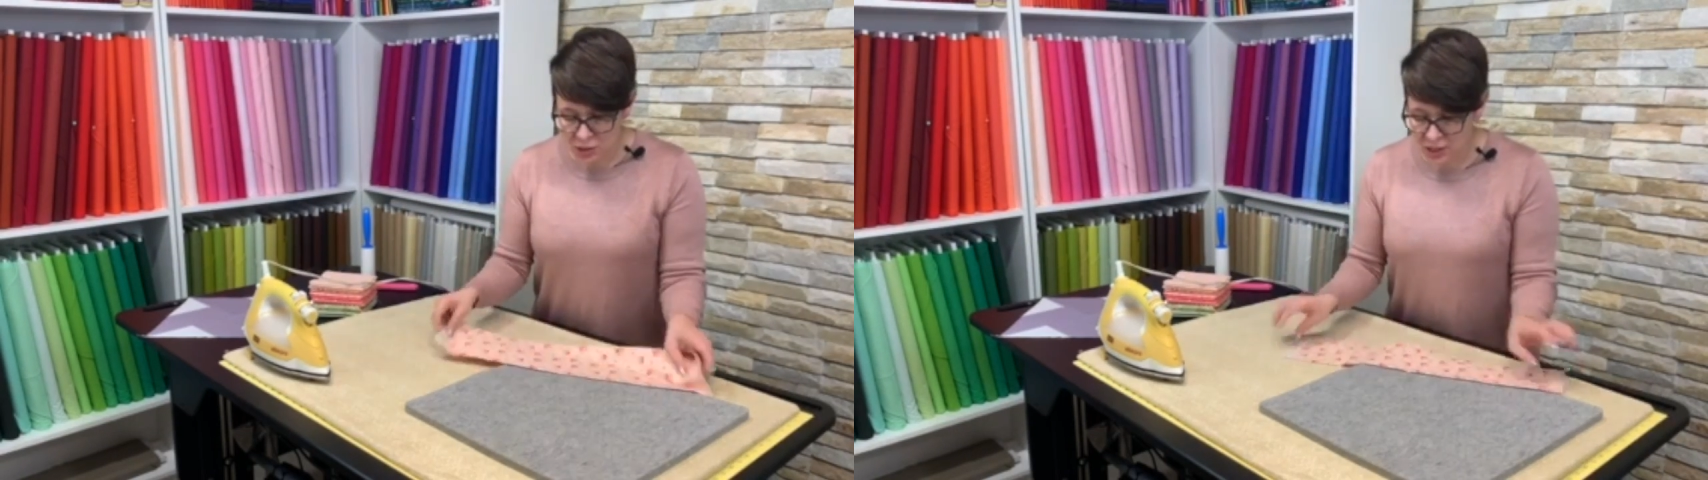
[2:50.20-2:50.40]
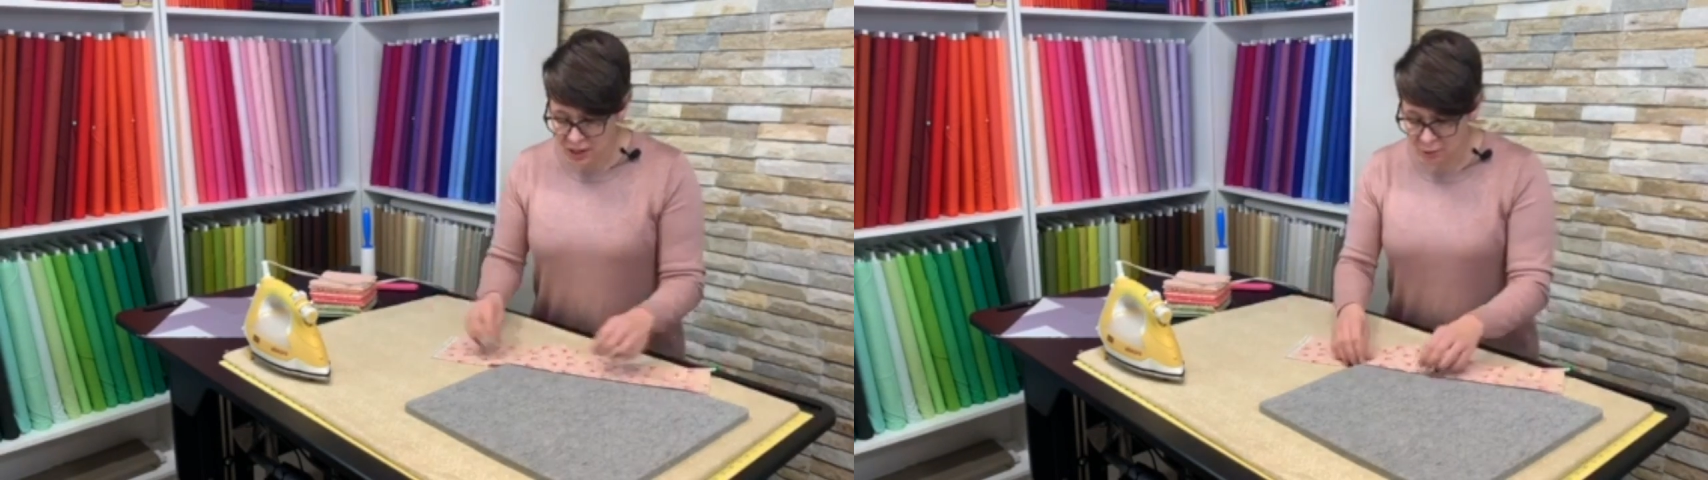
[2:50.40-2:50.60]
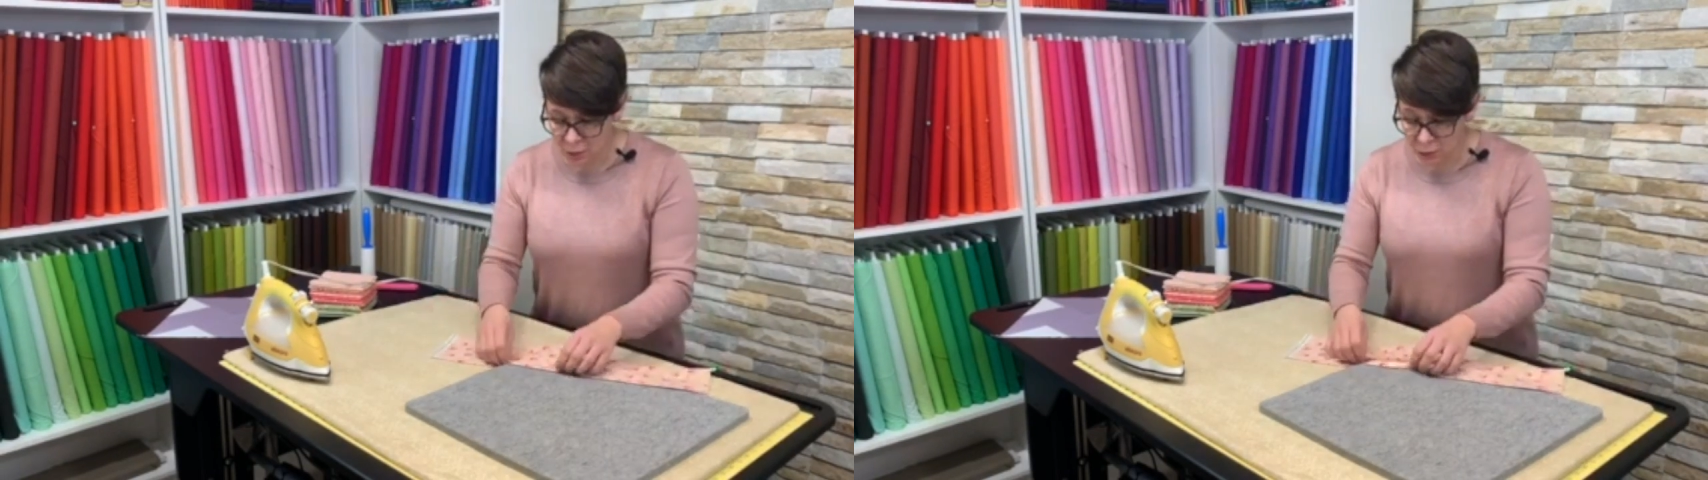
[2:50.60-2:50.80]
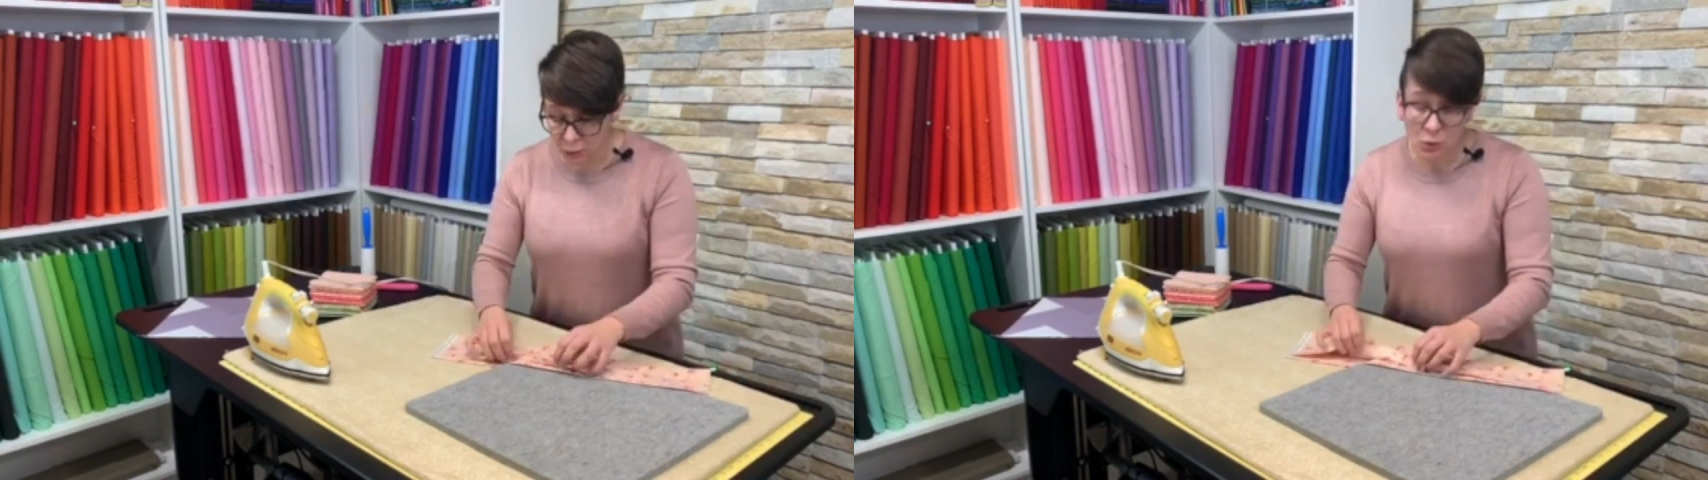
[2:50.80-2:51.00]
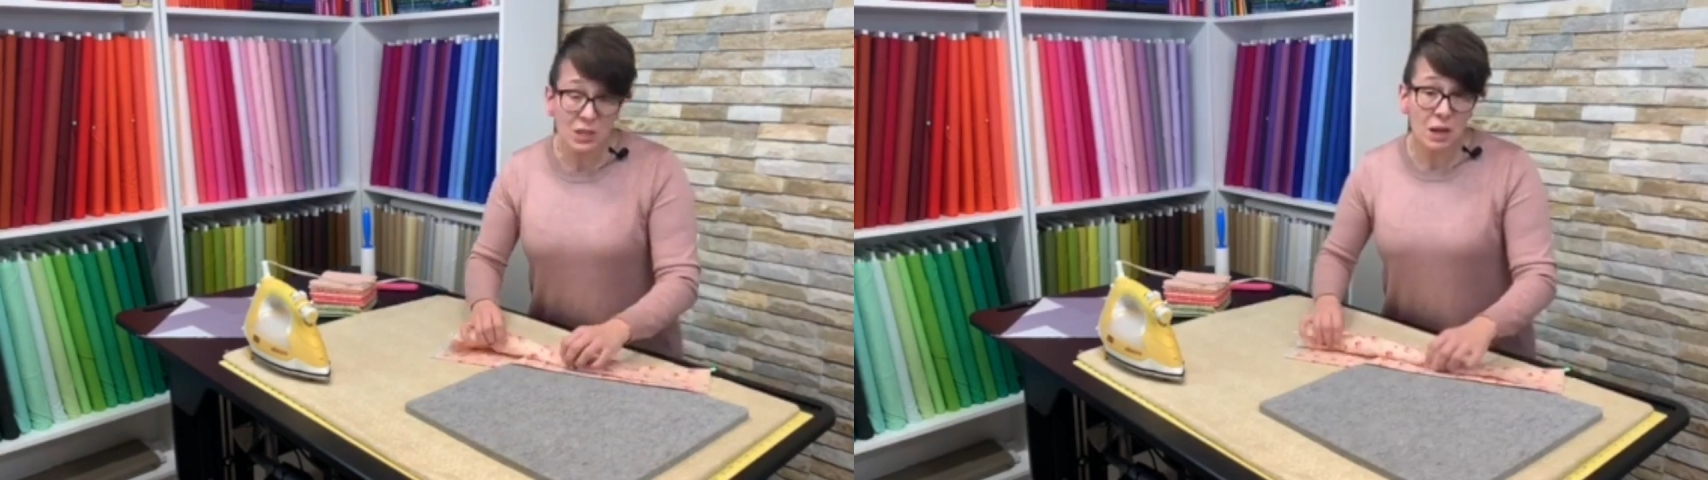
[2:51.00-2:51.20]
that have been
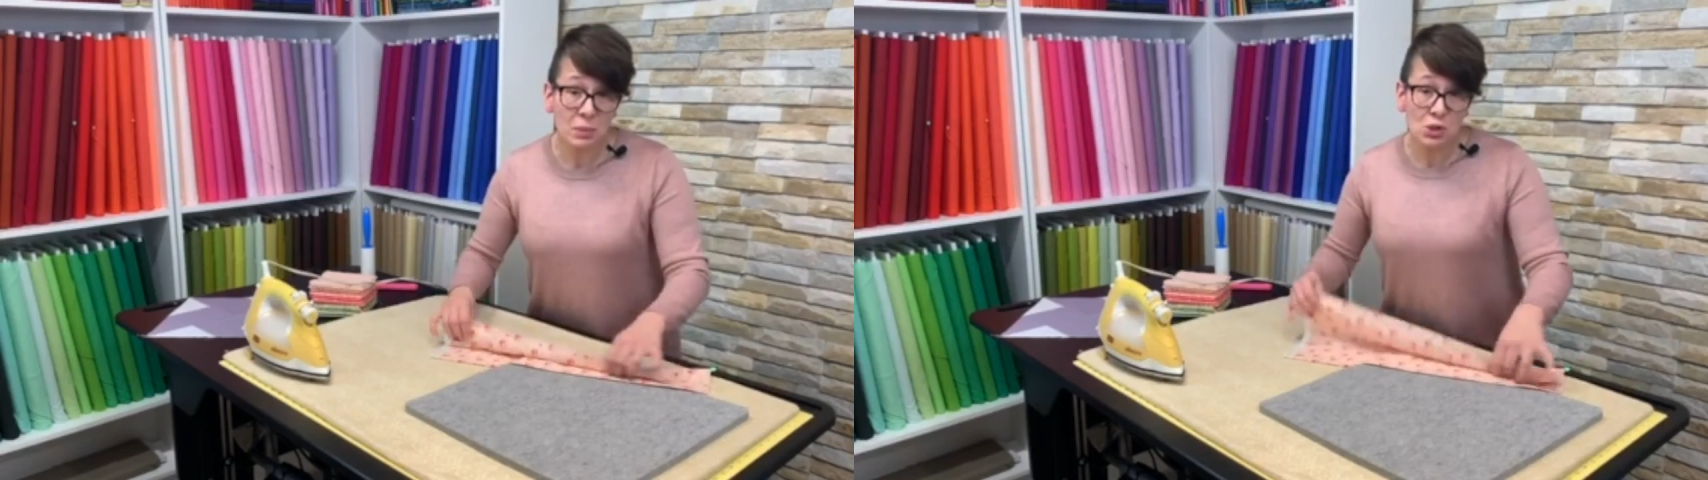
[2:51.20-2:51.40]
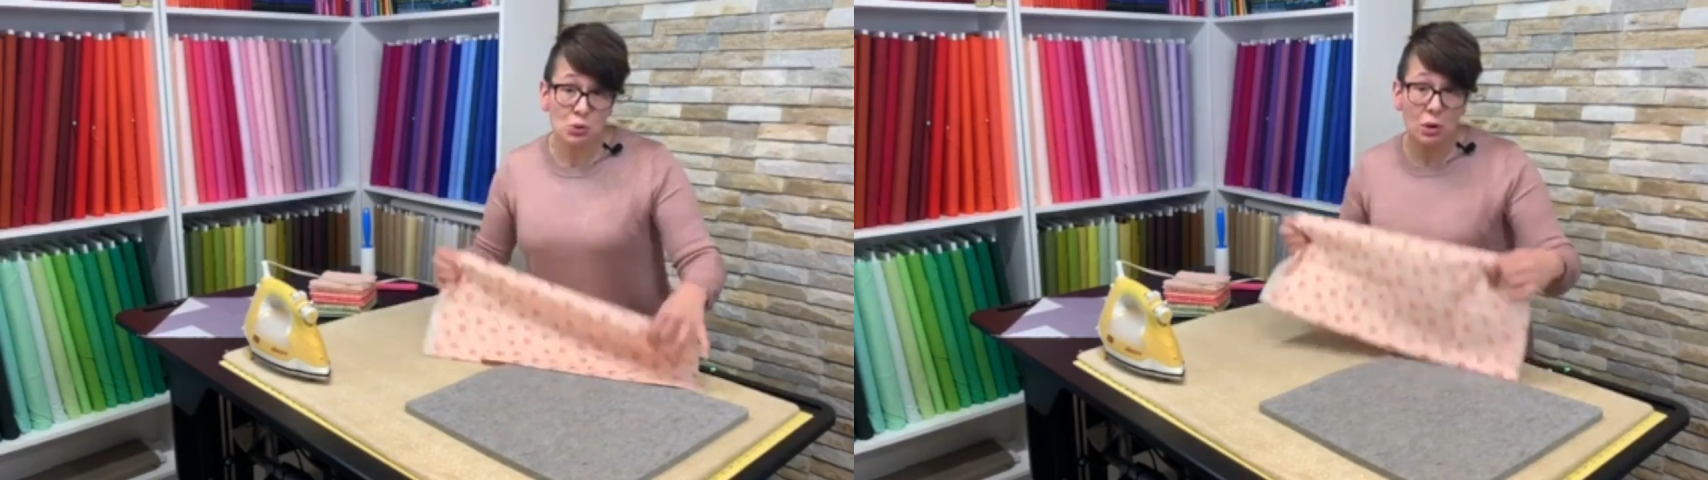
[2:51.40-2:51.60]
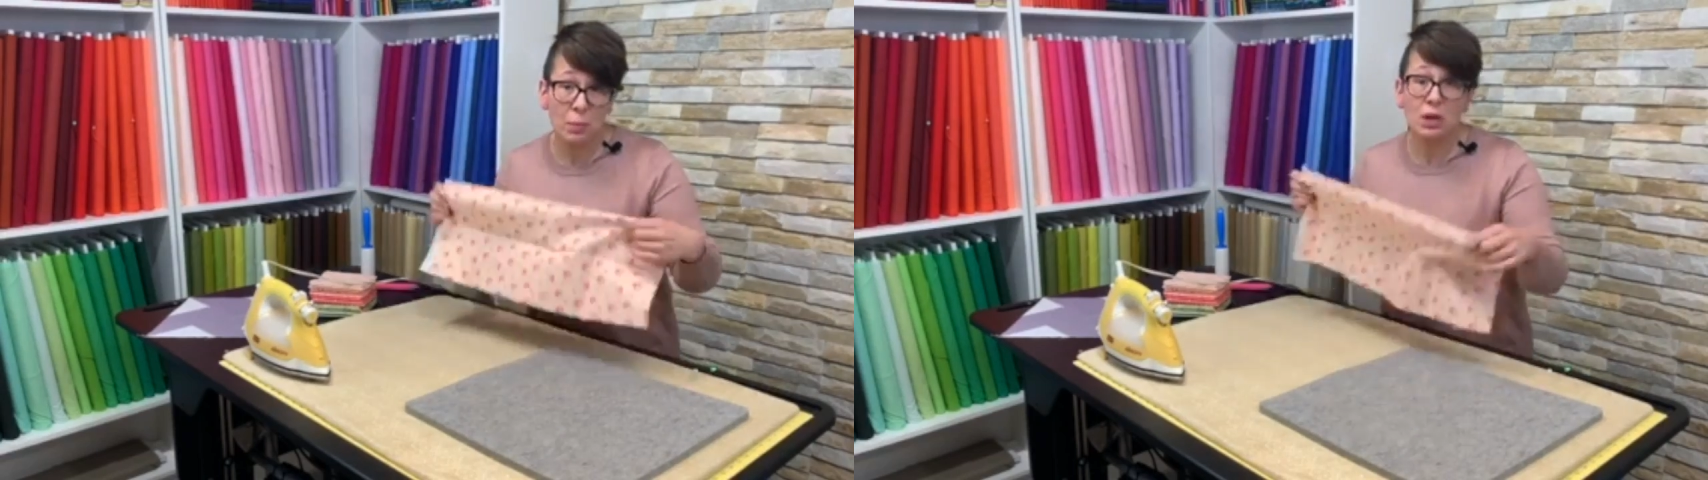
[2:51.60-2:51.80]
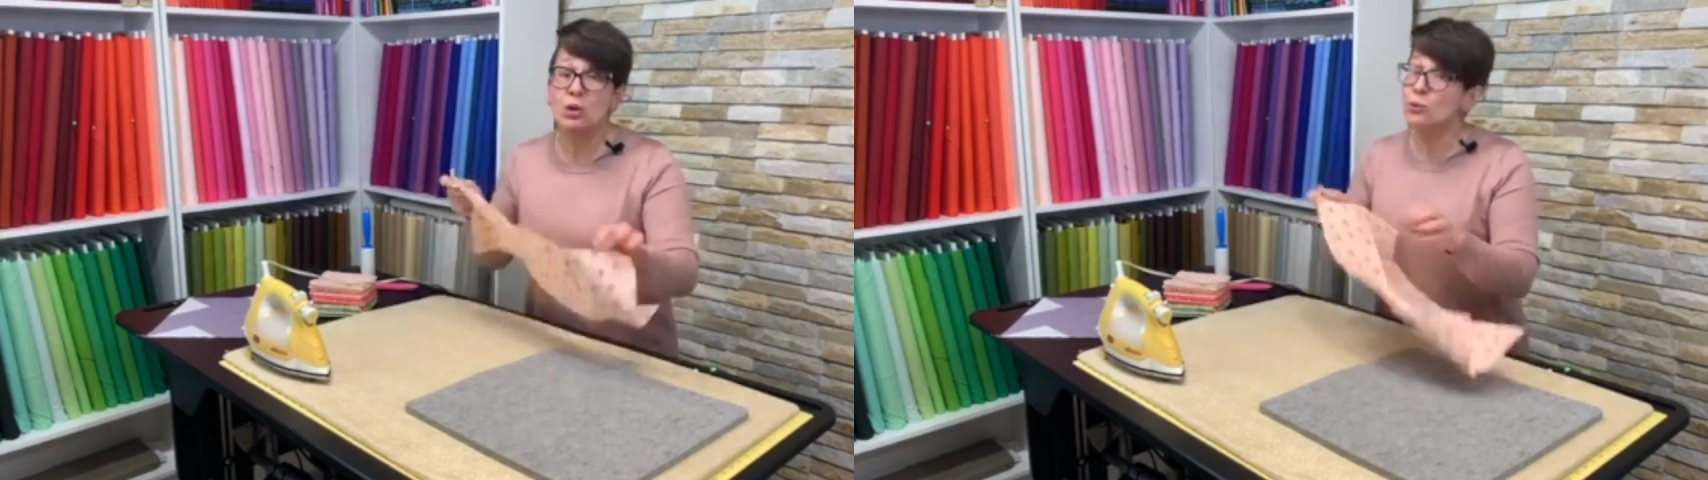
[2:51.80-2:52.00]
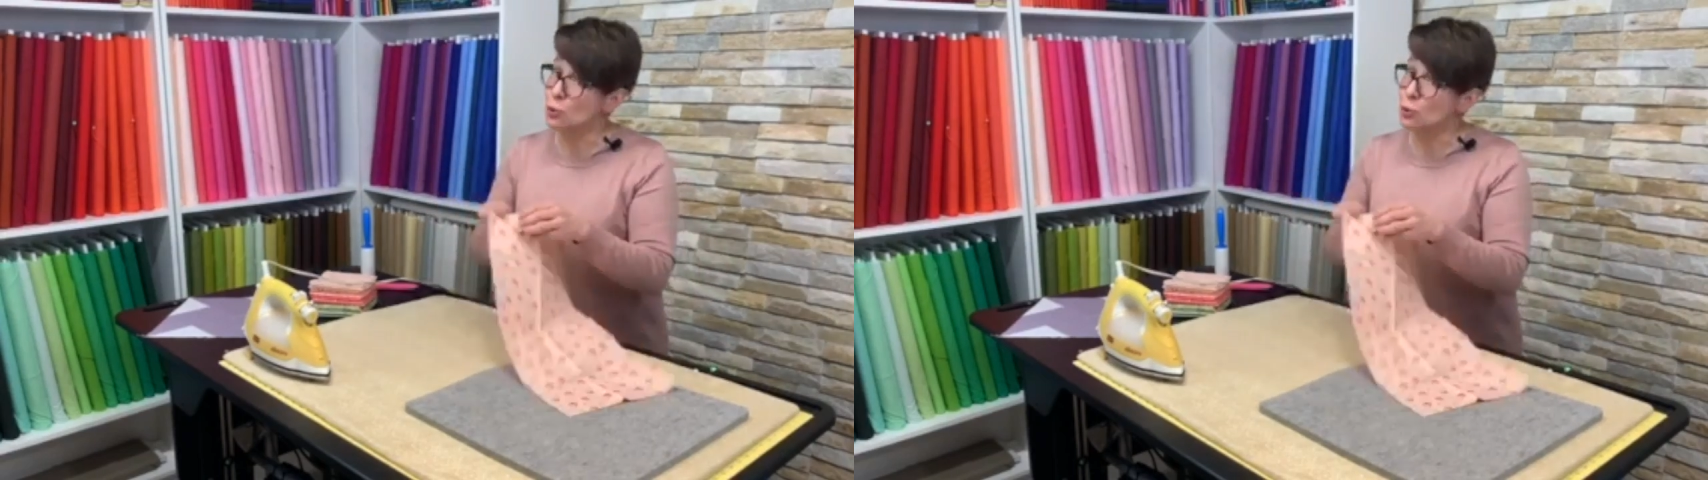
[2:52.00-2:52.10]
folded up into a bundle